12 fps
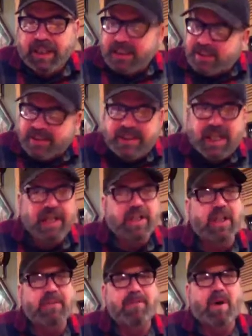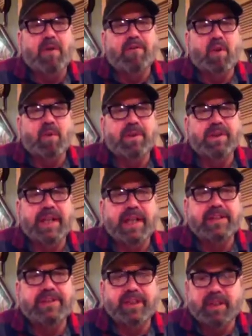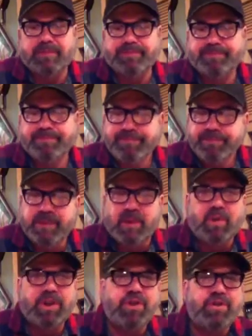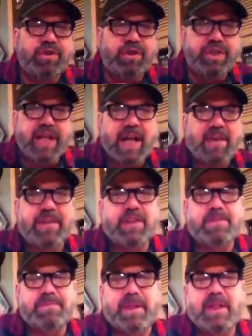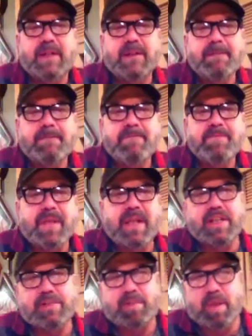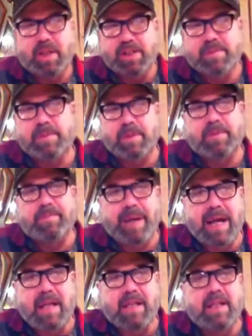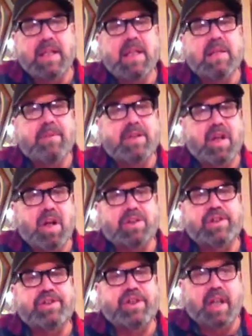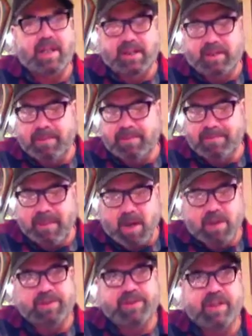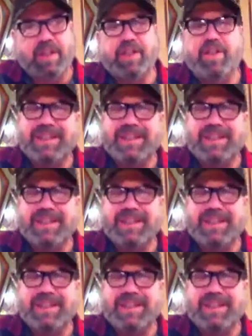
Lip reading: is it's got a good malt forward taste to it. When you down this beer, it's pleasurable to the palate, because it's got malts in it. You